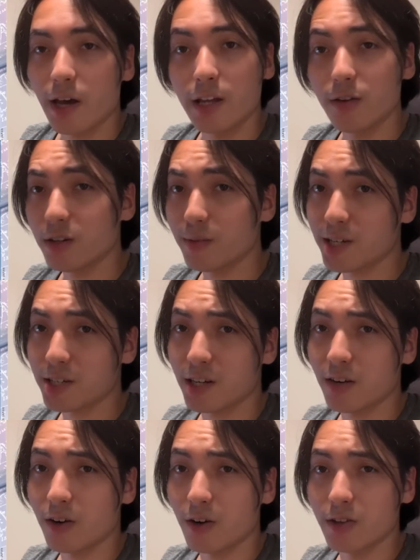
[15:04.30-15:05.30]
and you can imagine
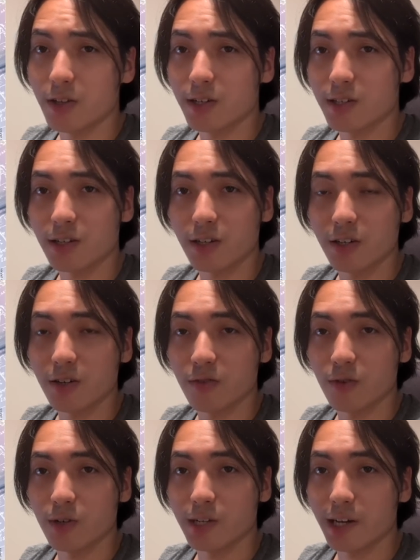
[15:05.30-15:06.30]
how hard that is to clear
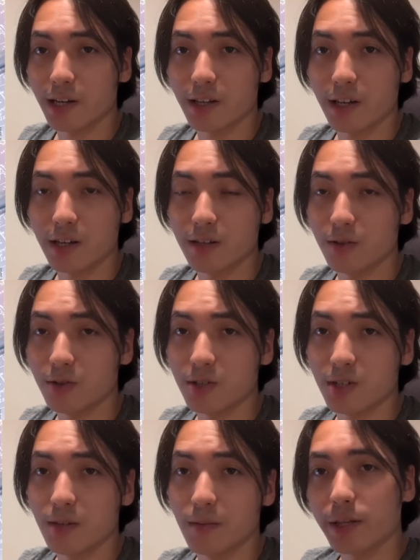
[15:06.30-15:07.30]
for a deck like Lucci.